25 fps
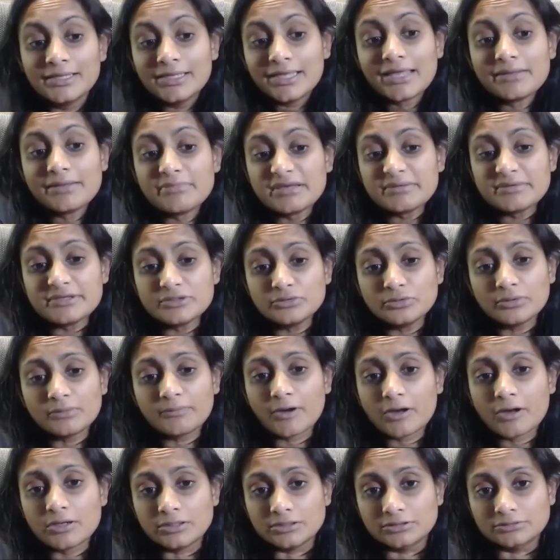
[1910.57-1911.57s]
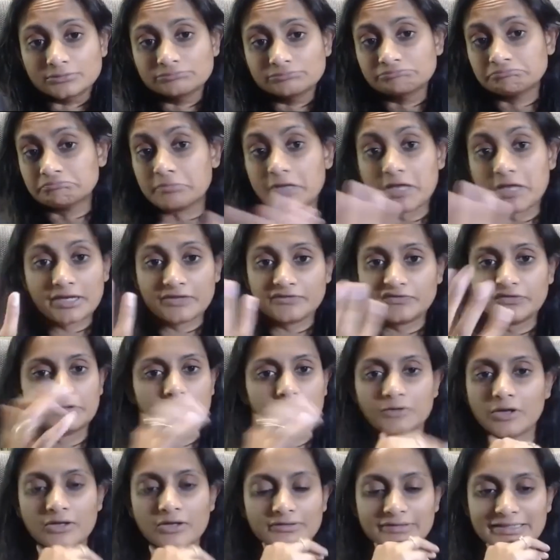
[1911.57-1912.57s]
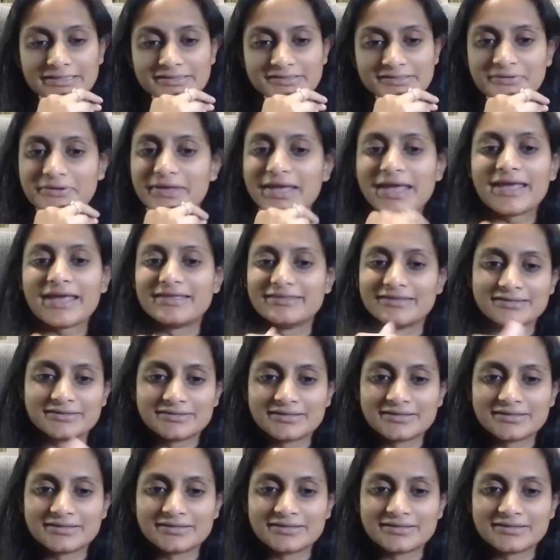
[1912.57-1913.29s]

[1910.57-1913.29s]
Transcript: And maybe you were wrong. And if you're wrong, that's okay.